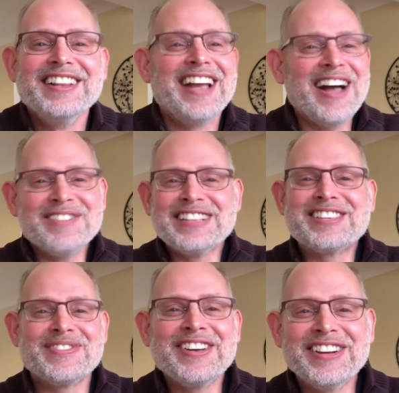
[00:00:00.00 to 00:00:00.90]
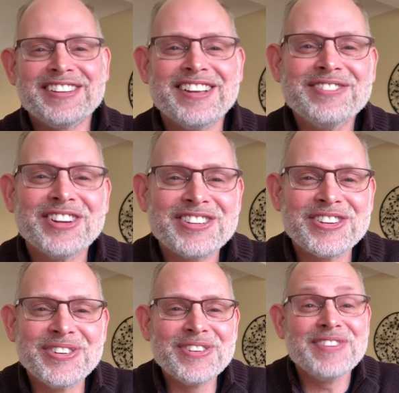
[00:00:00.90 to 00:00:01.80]
I mean, to be honest, I'm not
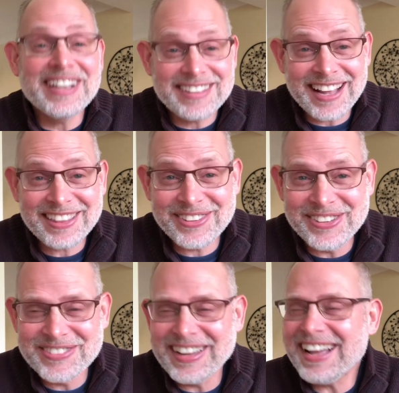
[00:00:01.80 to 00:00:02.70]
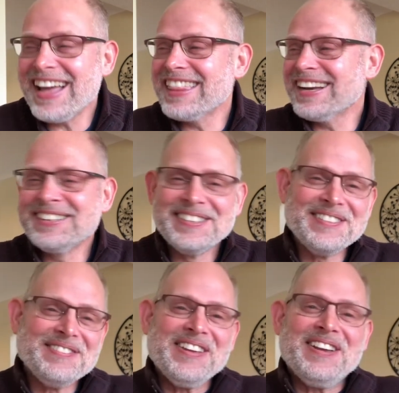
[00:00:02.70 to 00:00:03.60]
sure what my dad thought of it either.
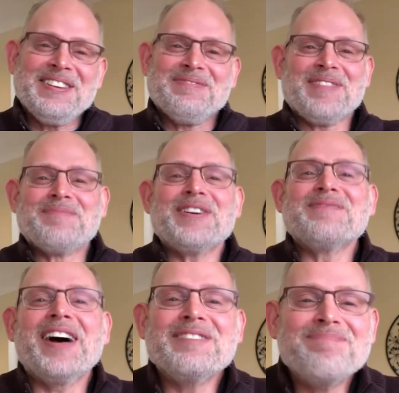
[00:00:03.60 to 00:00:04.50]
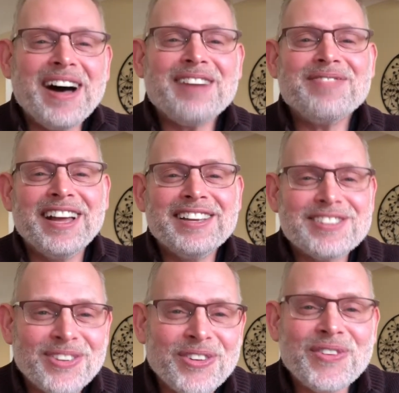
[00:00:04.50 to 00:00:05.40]
But my mum has
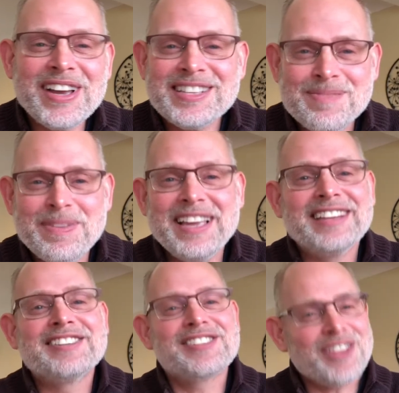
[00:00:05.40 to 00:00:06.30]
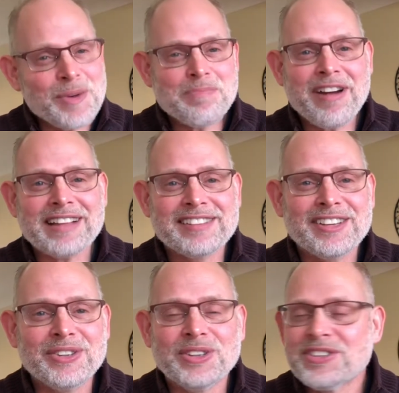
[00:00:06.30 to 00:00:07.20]
always been so
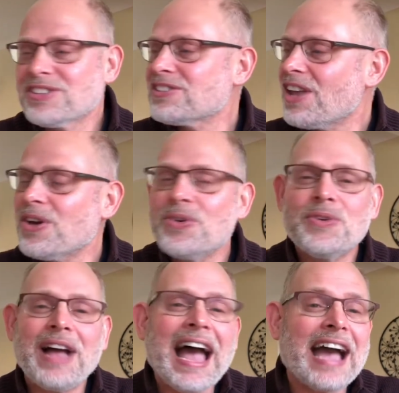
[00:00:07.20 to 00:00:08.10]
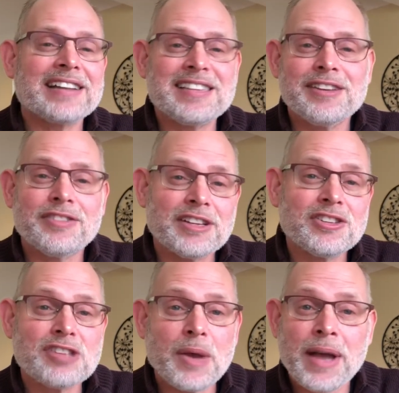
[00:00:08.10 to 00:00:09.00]
practical, so active and
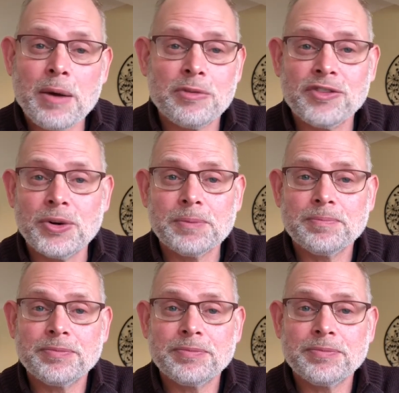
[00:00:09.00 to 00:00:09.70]
so helpful.